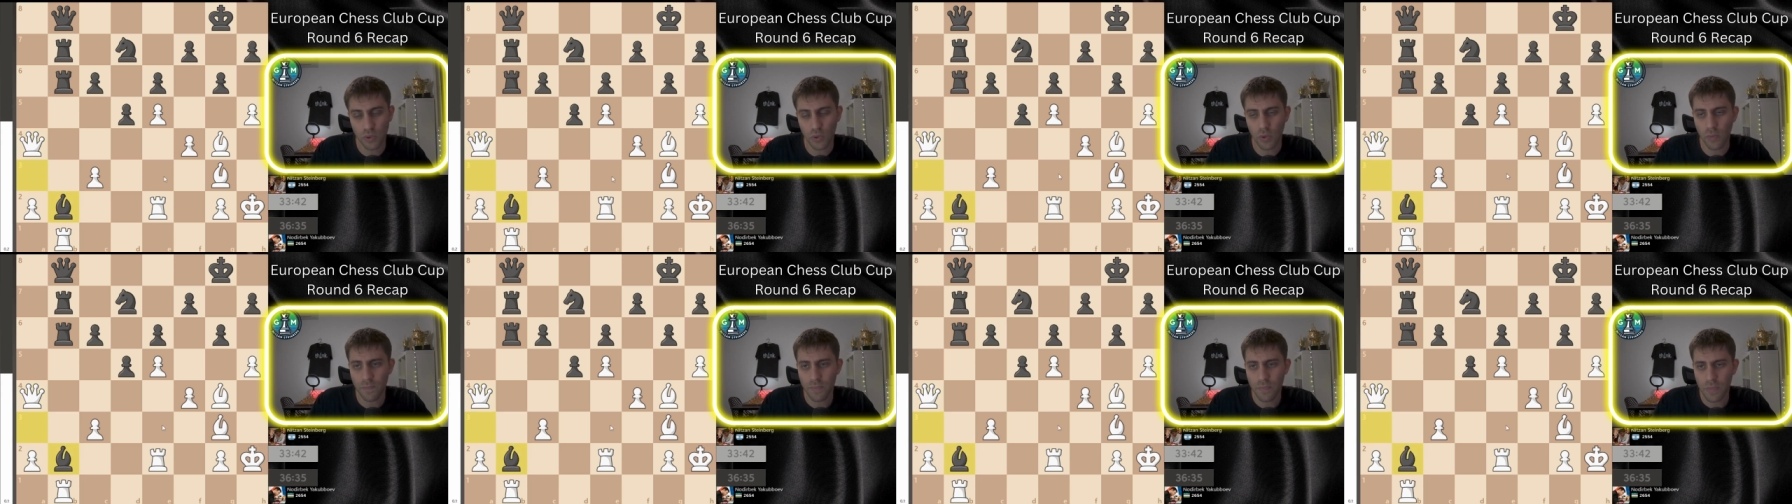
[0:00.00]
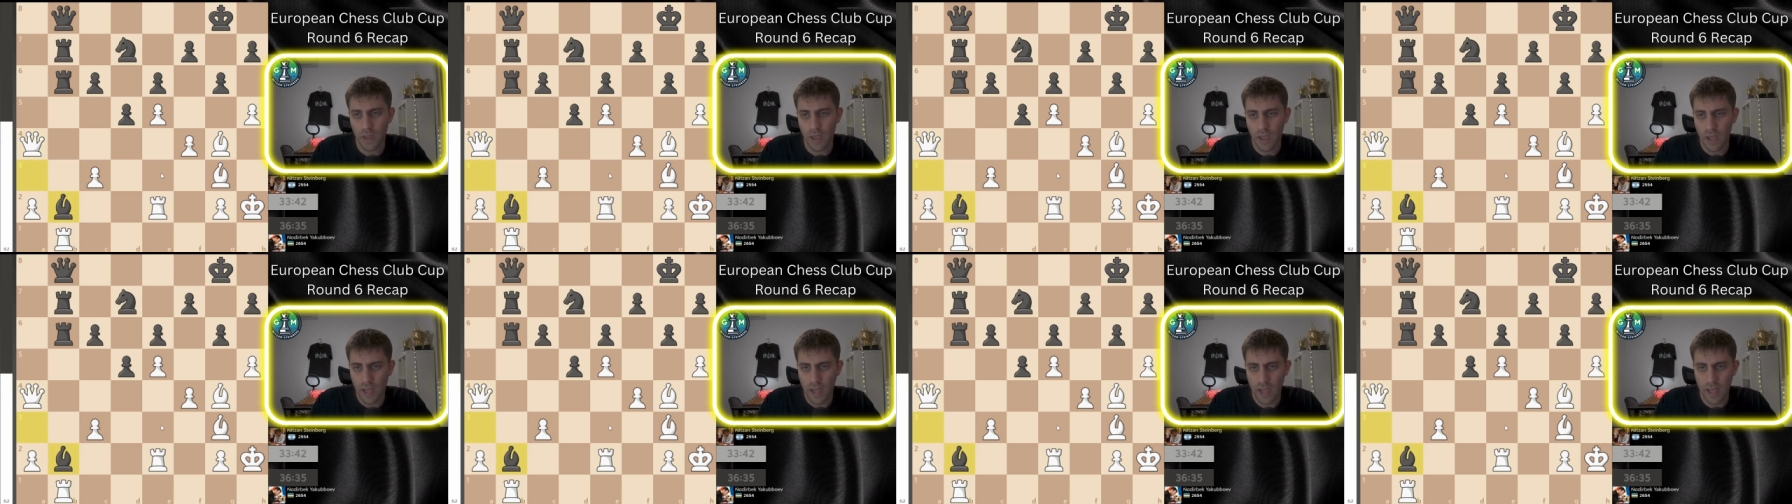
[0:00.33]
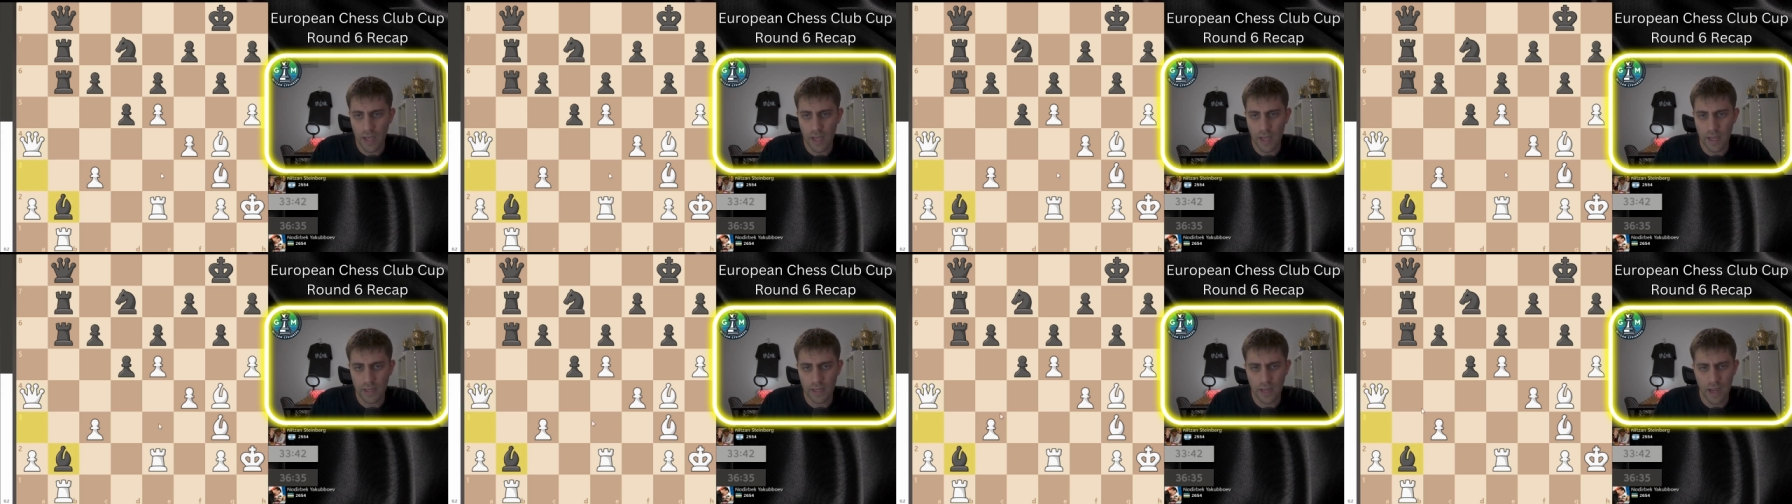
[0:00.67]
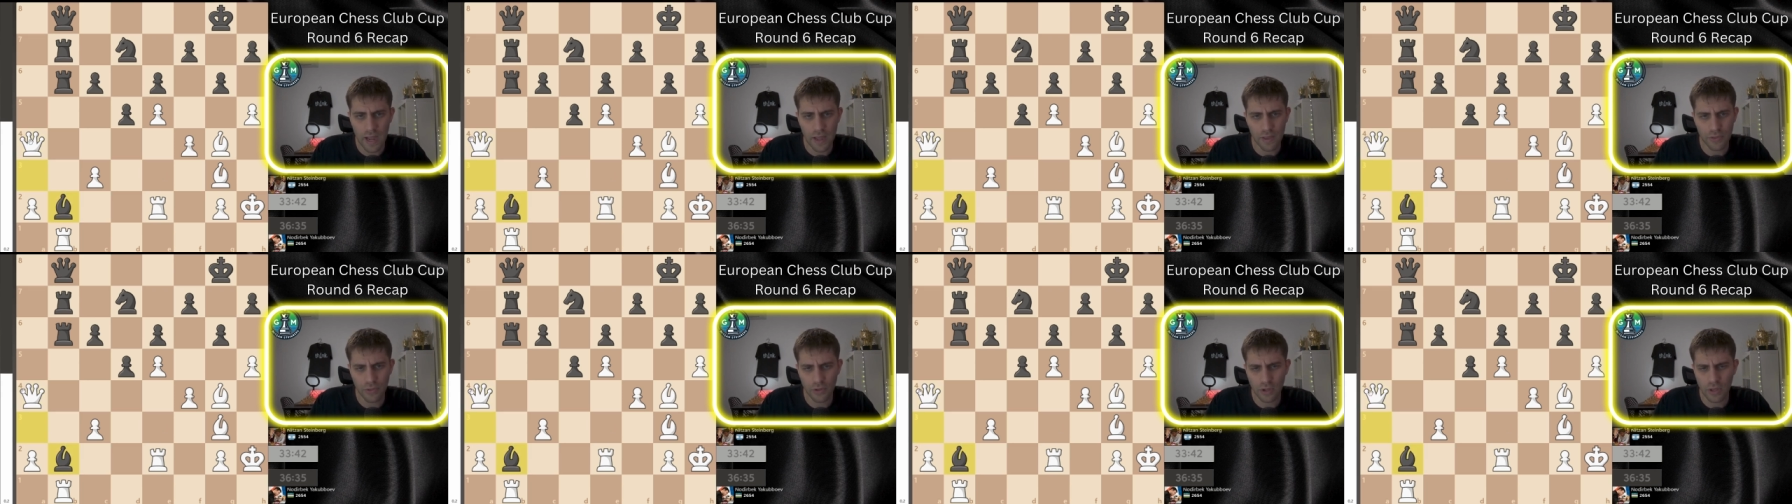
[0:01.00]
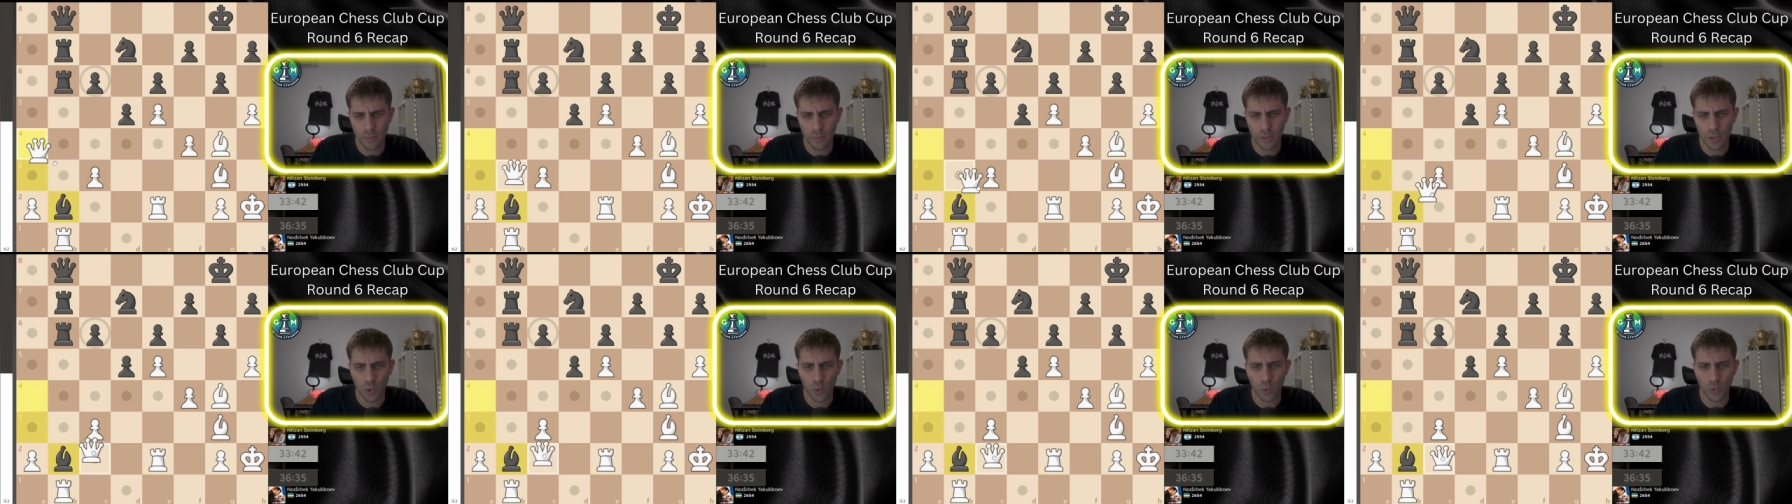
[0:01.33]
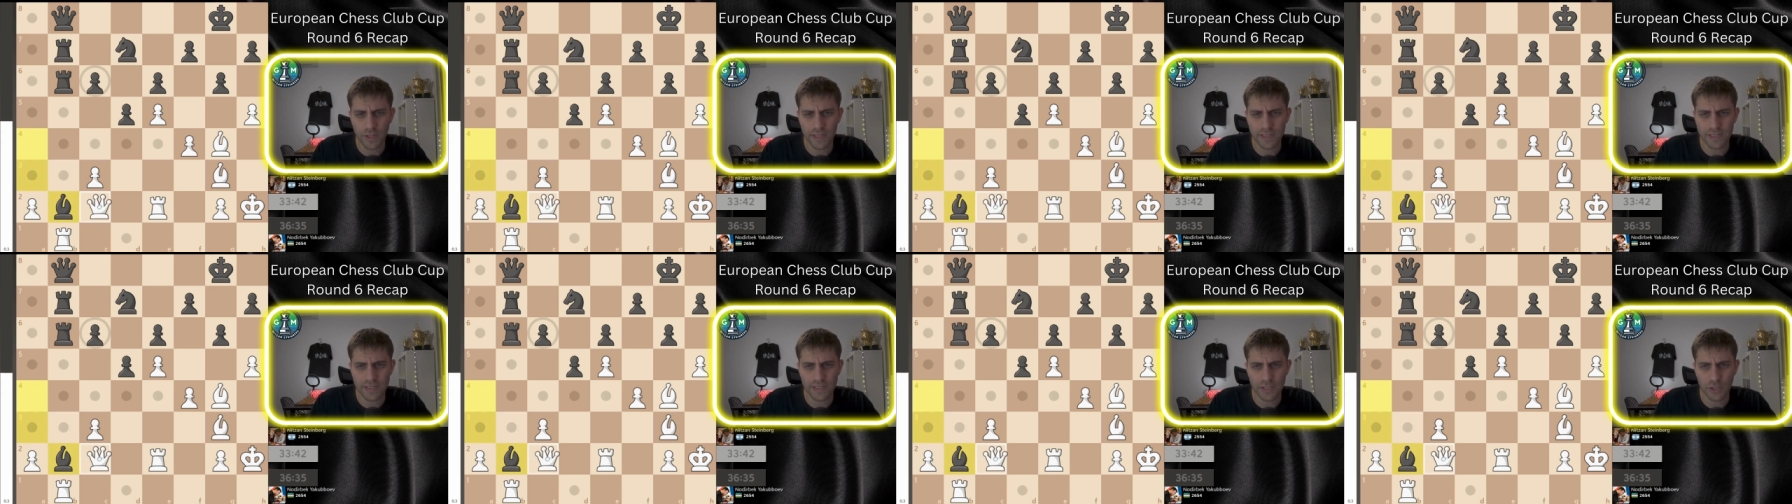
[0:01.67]
uh, yeah, I thought about
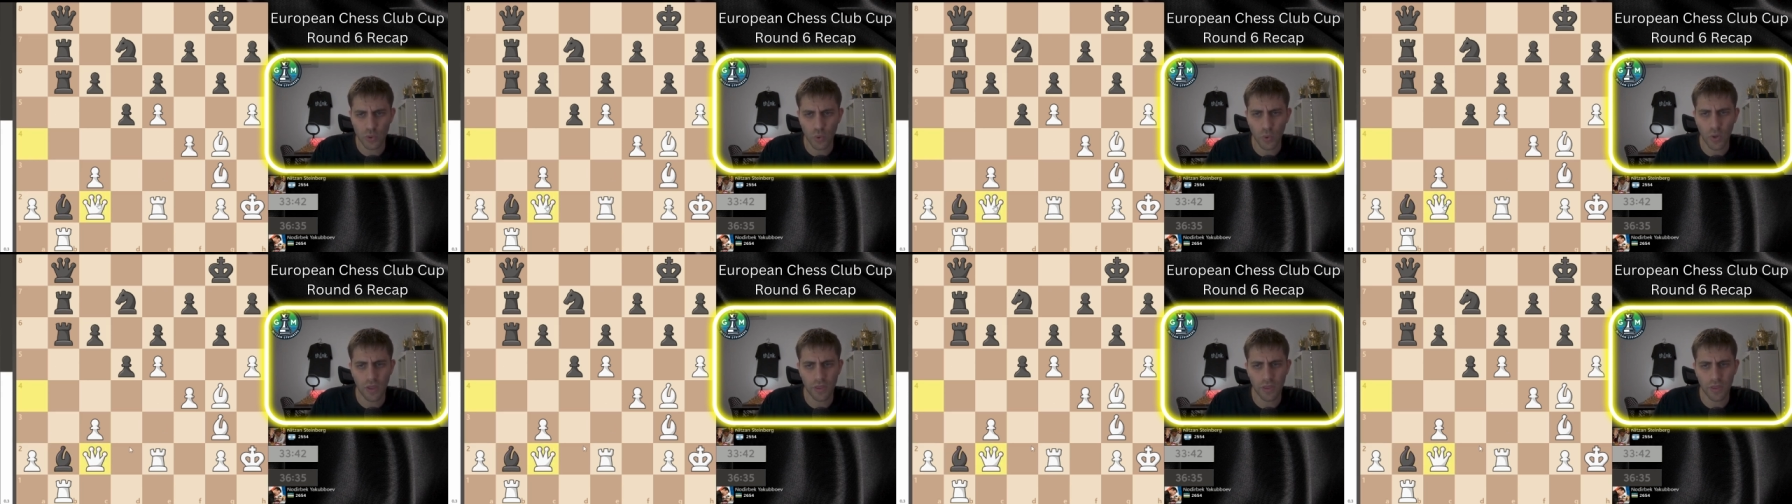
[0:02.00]
queen c2,